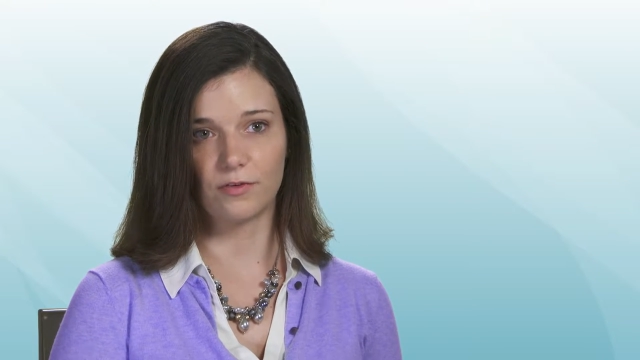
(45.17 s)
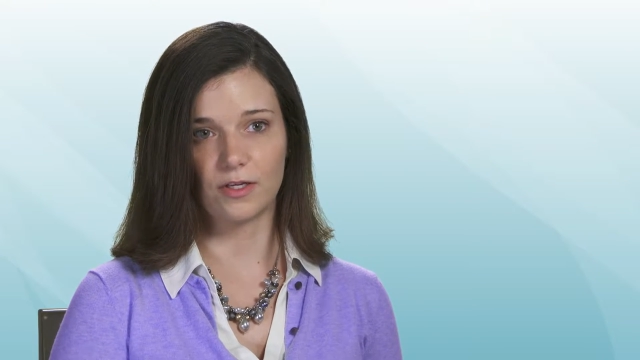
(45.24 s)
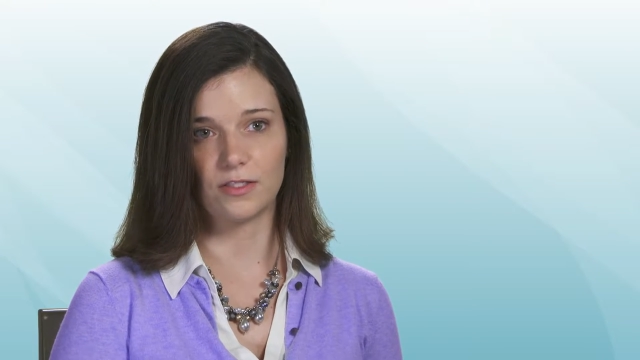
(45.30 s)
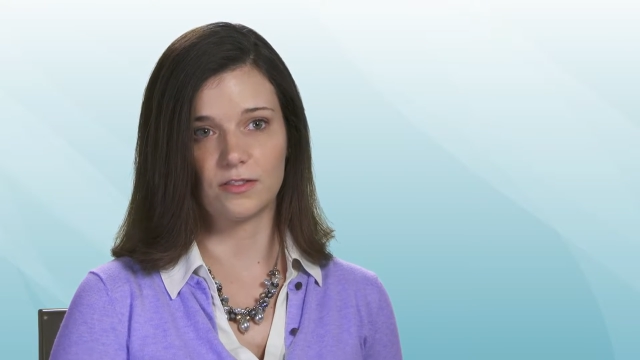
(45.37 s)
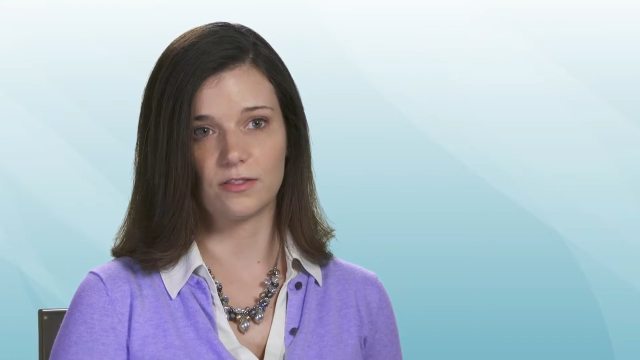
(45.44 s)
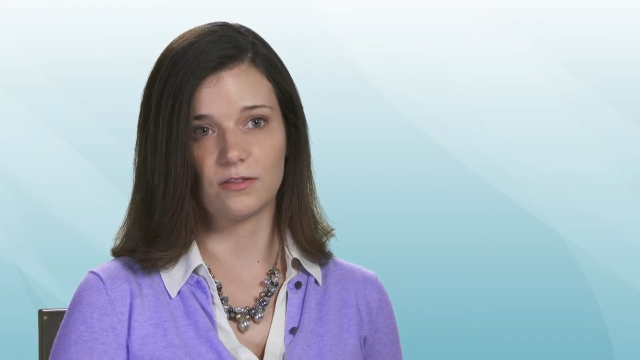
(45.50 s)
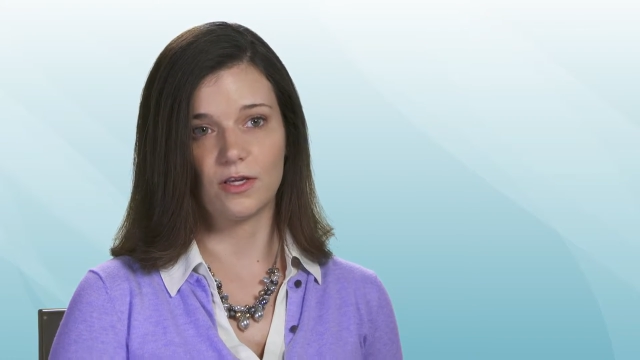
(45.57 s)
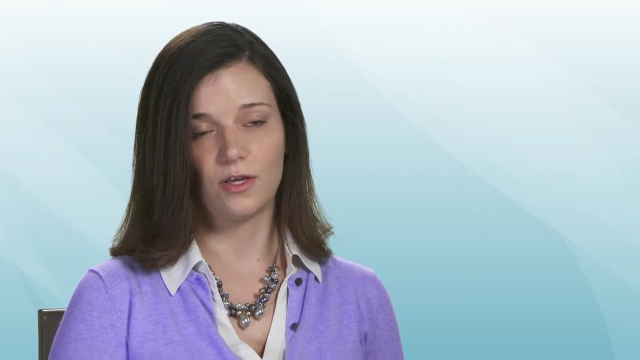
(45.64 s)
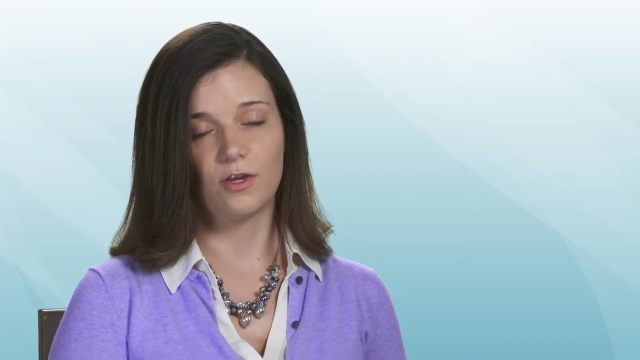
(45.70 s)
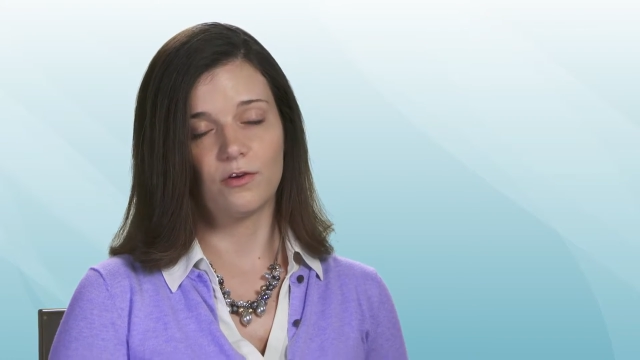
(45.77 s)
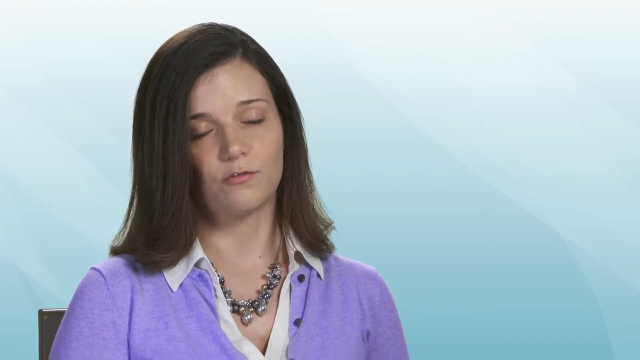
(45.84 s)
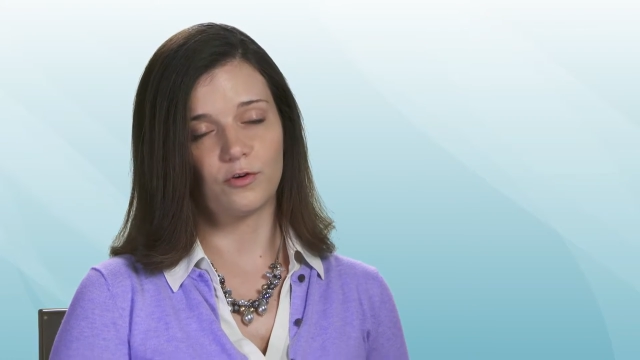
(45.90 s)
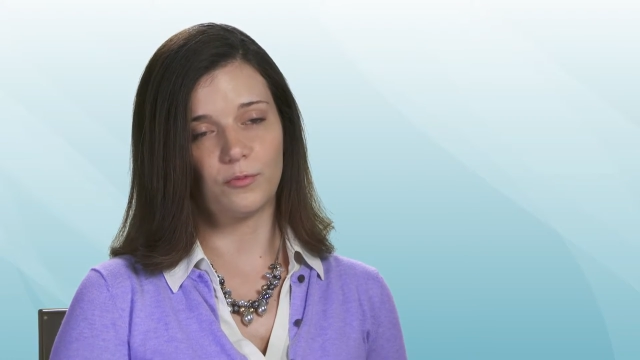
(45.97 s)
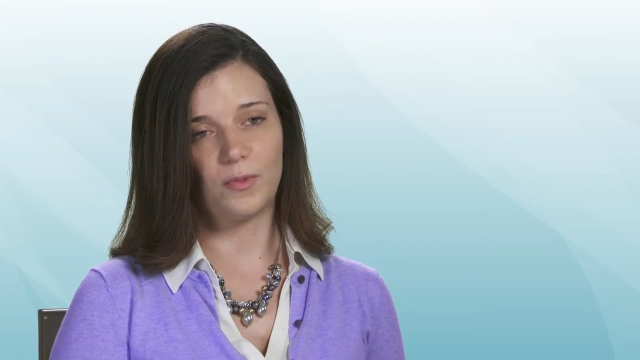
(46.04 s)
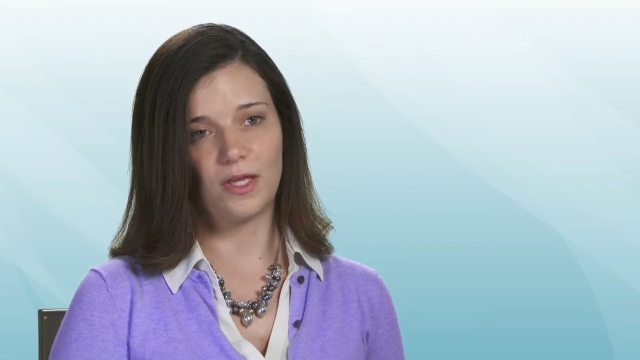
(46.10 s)
because
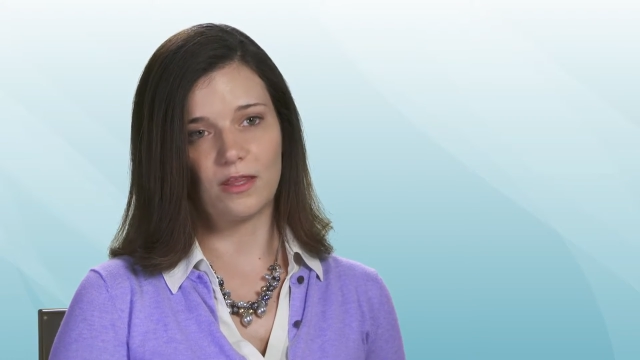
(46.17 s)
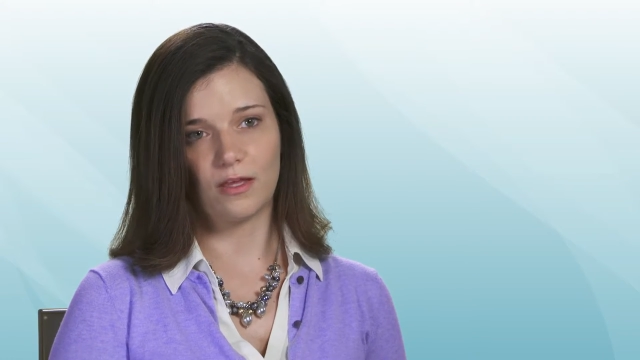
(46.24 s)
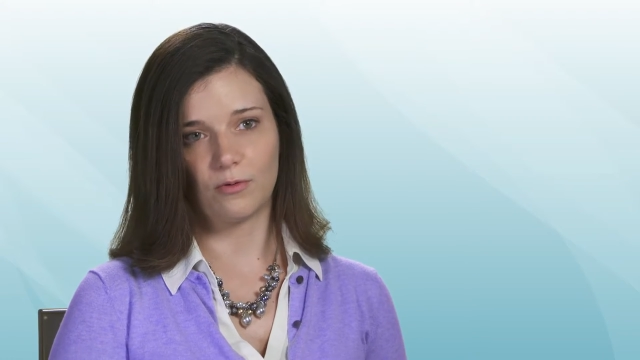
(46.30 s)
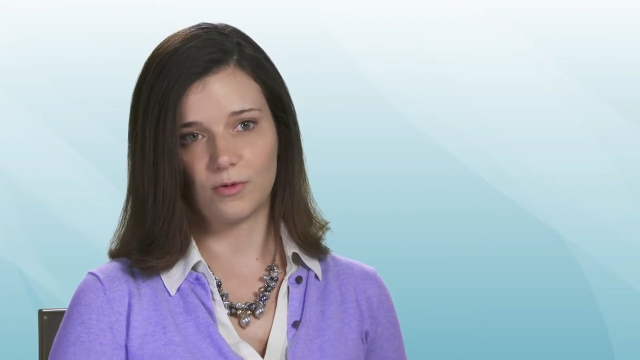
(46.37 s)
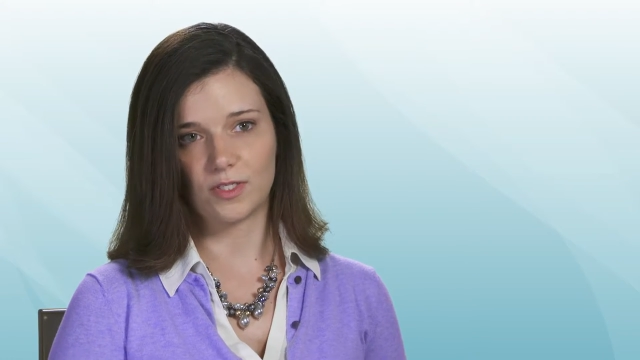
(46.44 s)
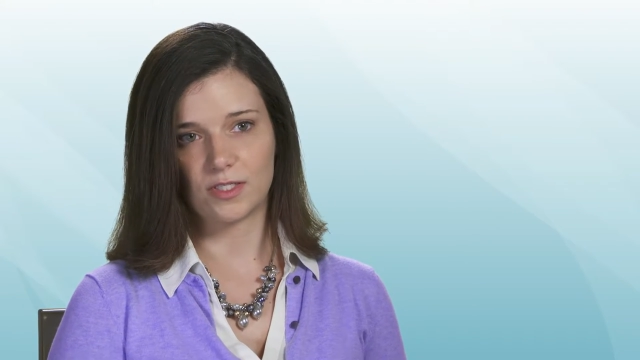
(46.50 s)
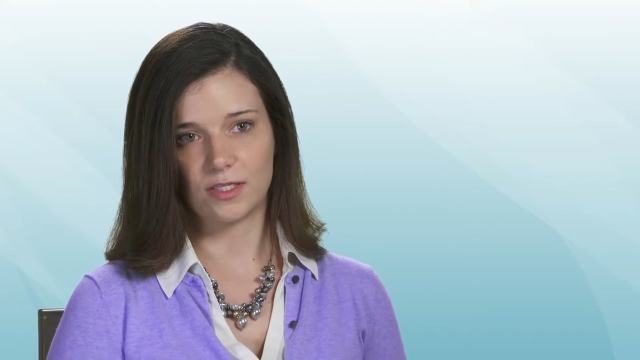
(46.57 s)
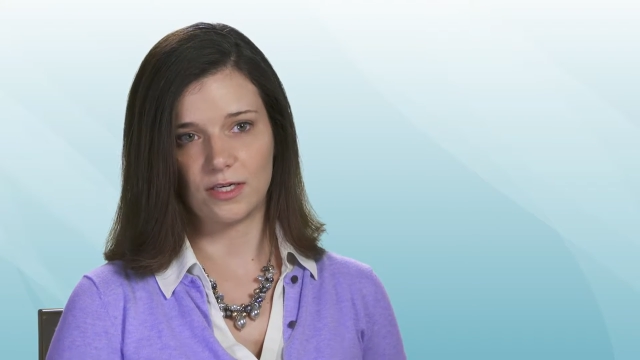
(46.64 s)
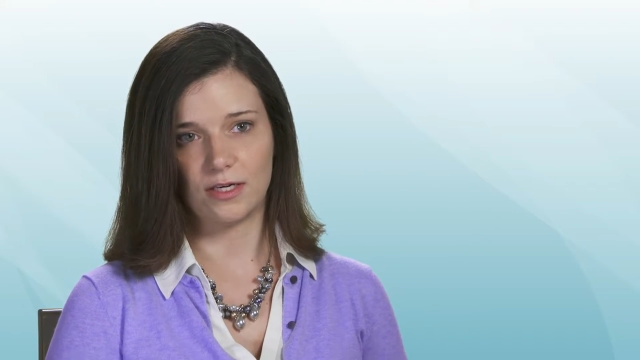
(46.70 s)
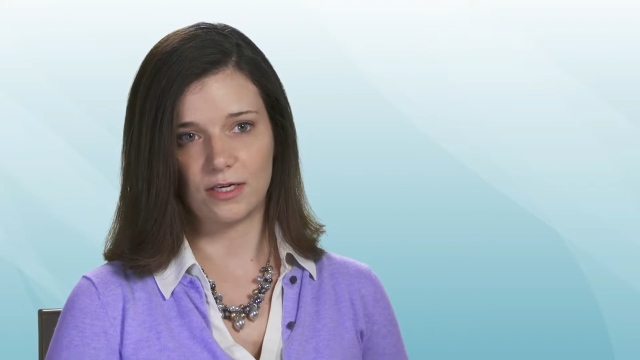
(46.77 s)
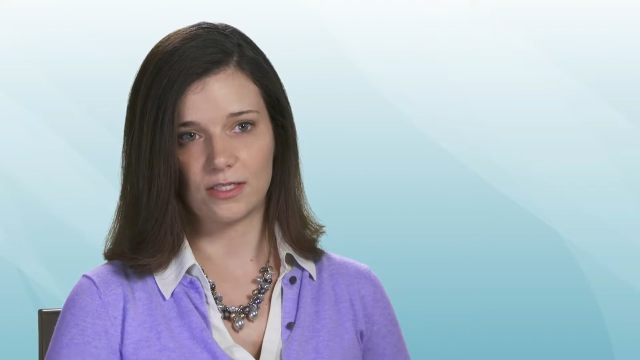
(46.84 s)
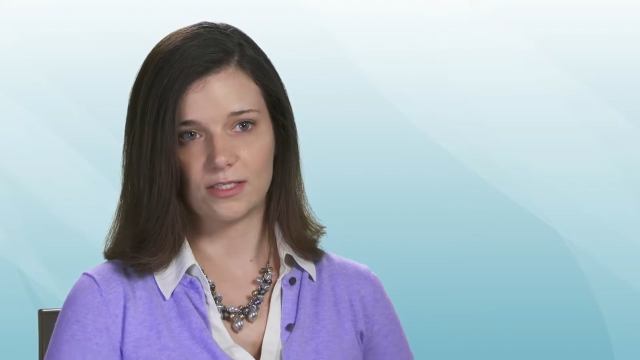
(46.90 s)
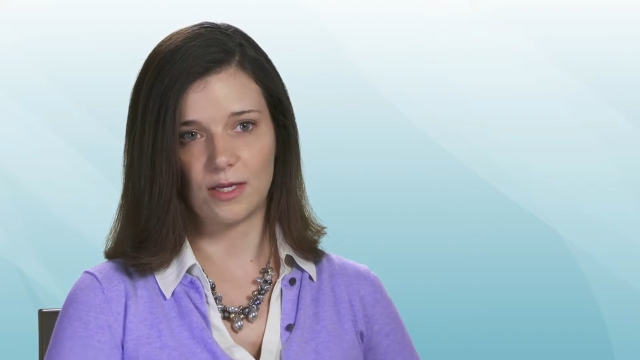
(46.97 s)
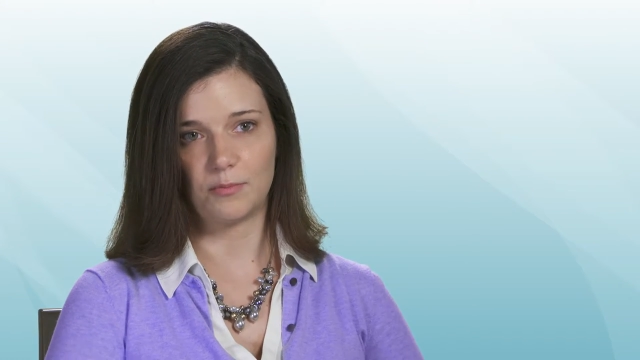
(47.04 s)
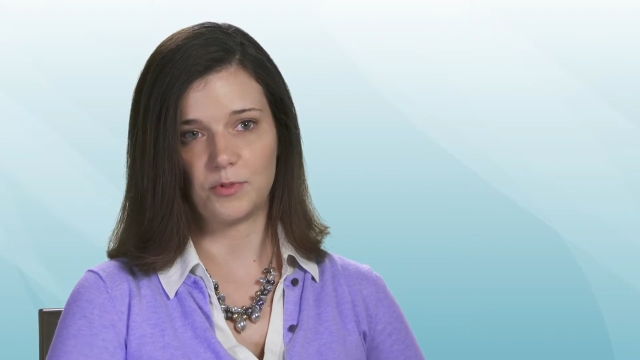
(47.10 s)
for me, that wasn't an
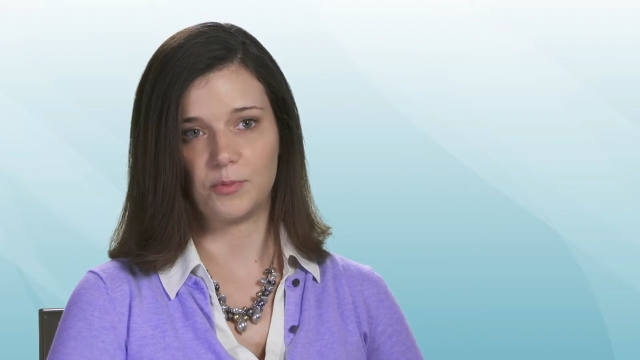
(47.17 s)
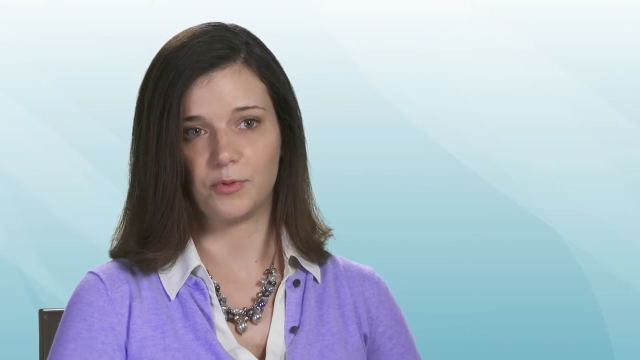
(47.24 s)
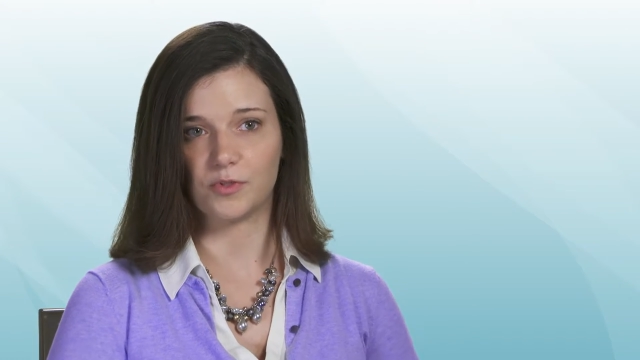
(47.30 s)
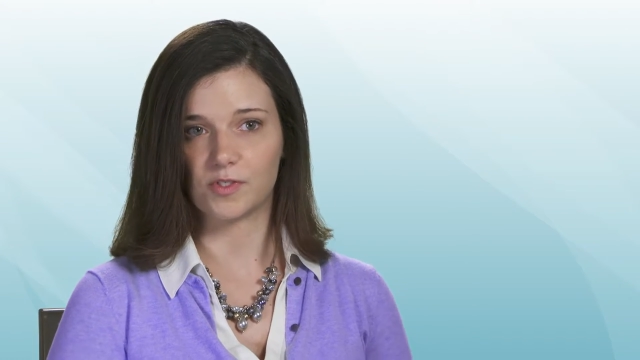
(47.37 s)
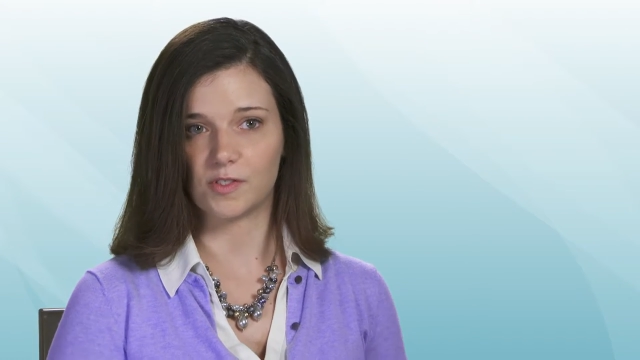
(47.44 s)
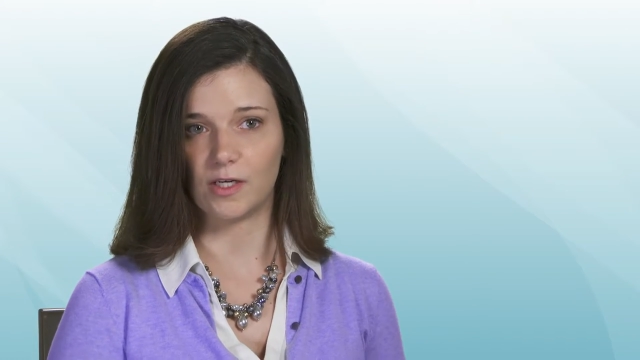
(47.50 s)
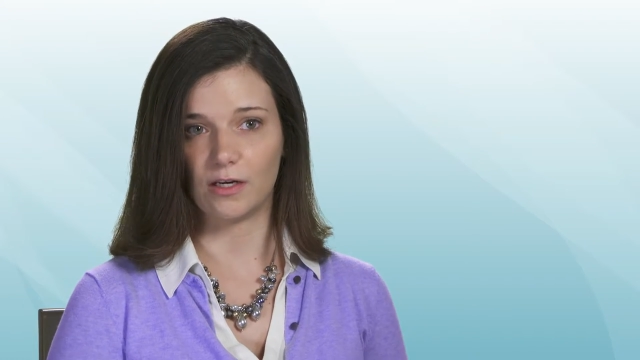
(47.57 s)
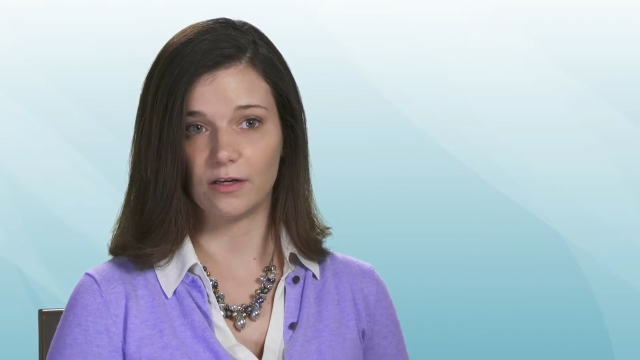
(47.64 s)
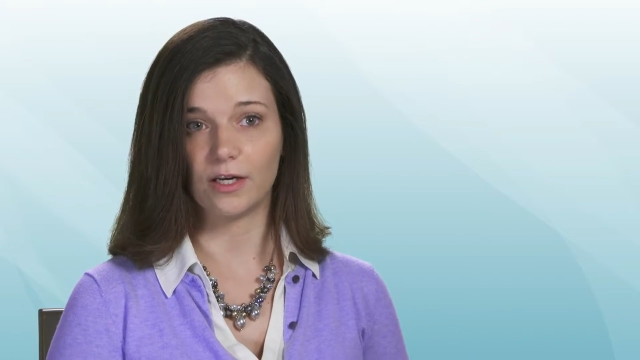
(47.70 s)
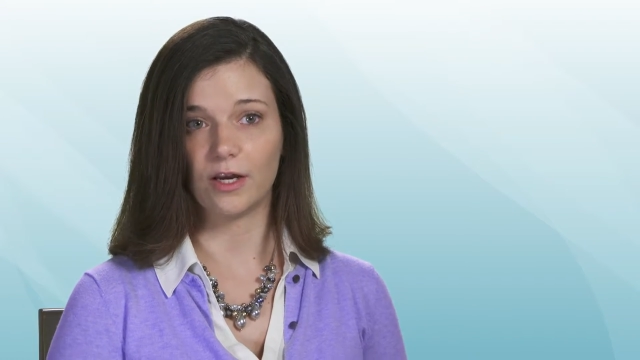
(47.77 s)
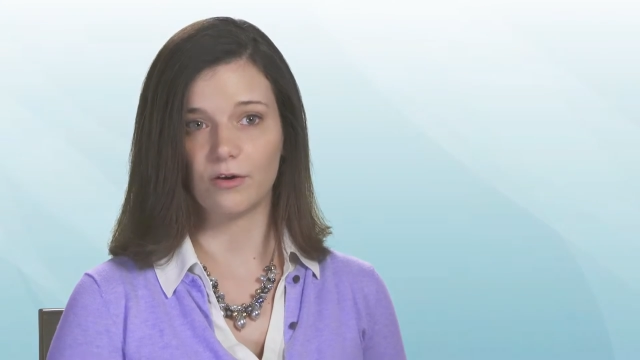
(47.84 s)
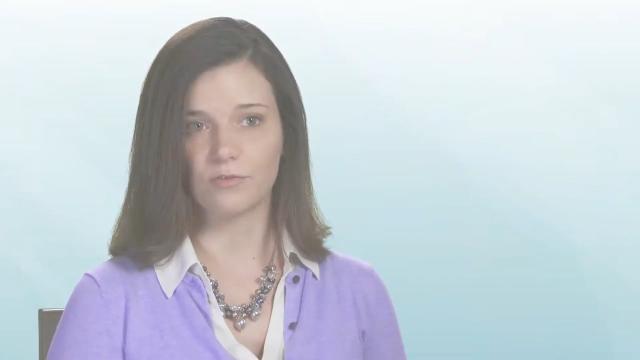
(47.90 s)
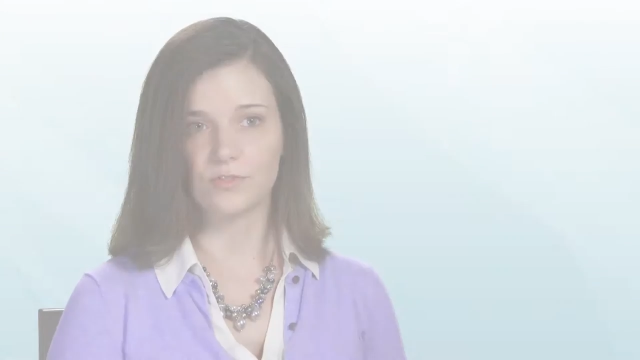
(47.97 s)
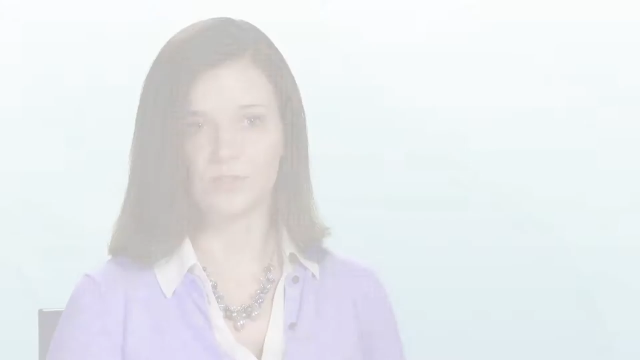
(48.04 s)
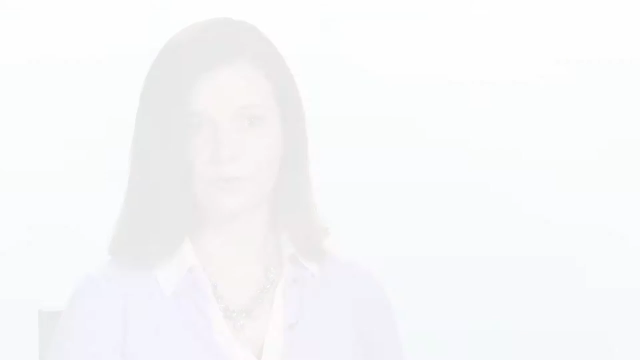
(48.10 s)
acceptable
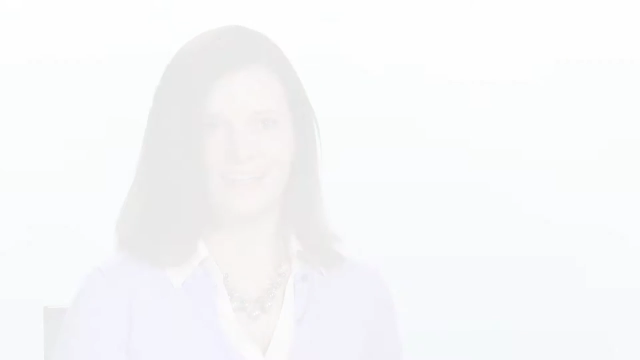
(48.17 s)
scenario.